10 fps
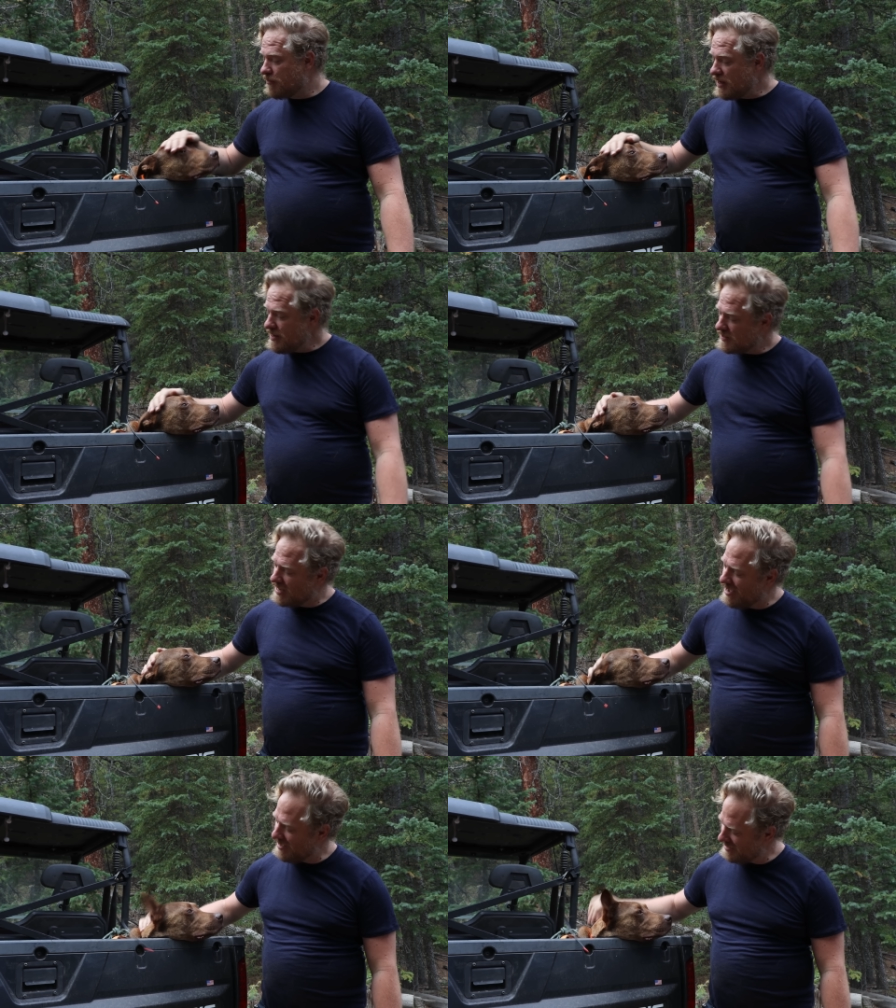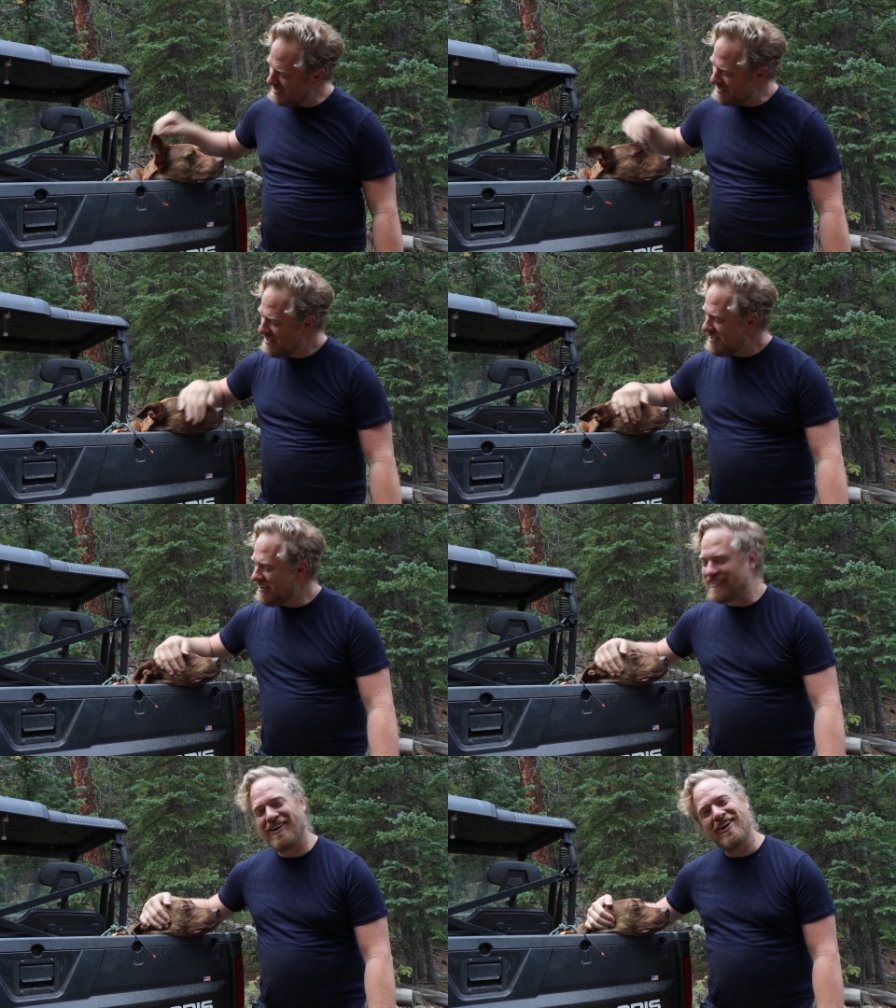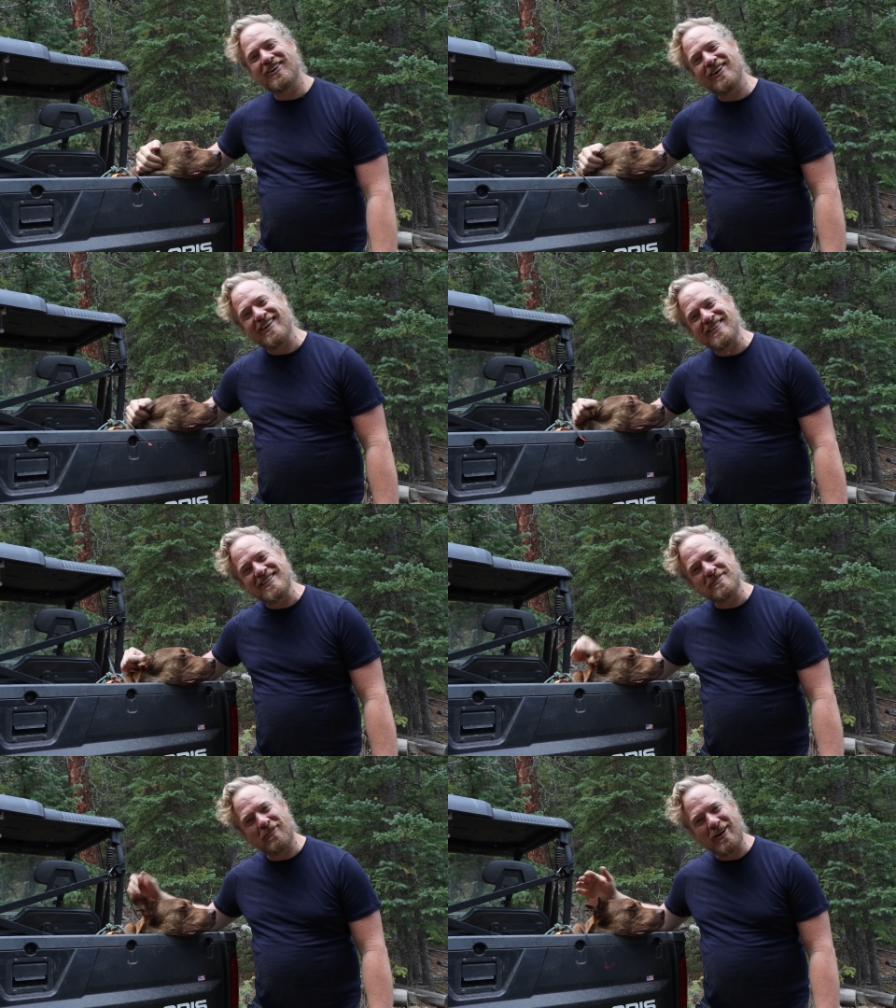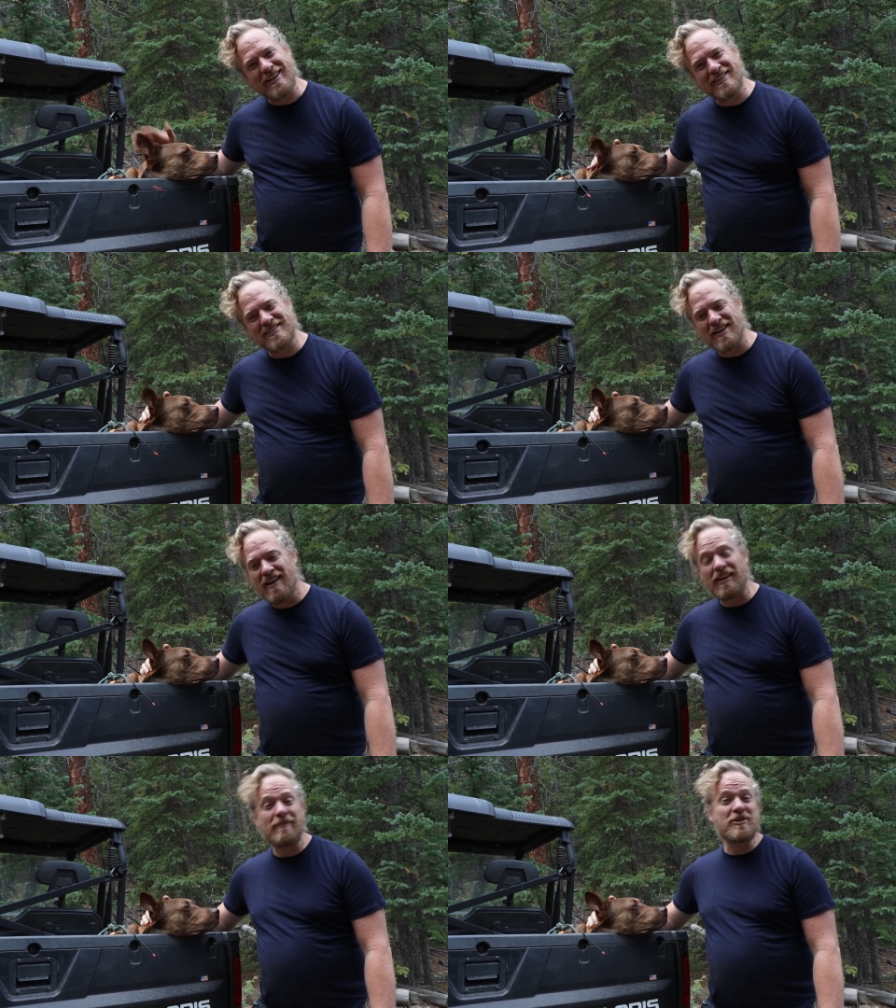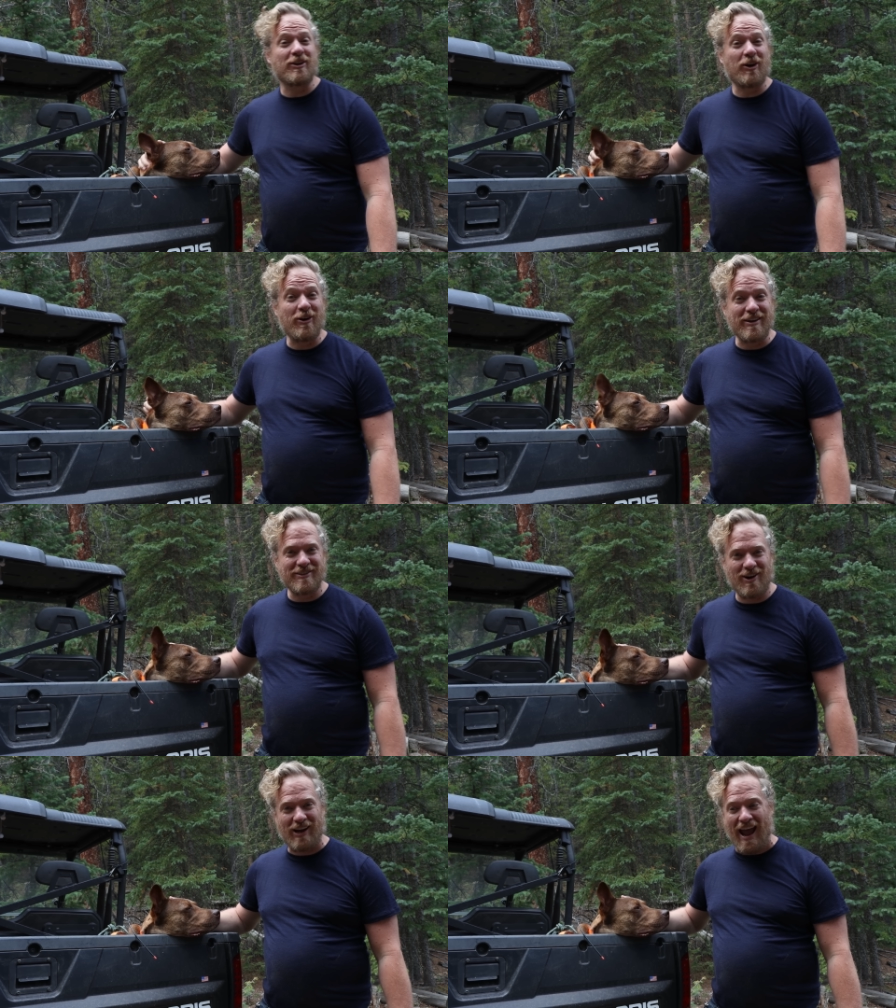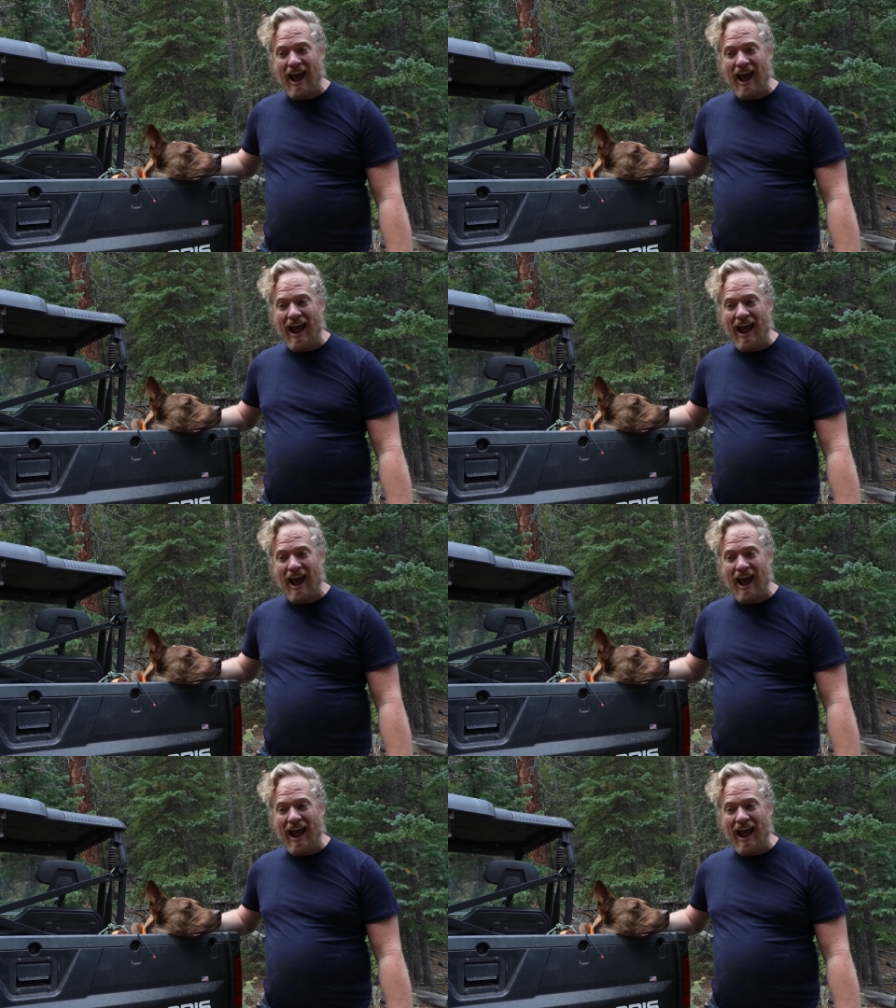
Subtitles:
He's got a collar like this for his livestock guardian dog,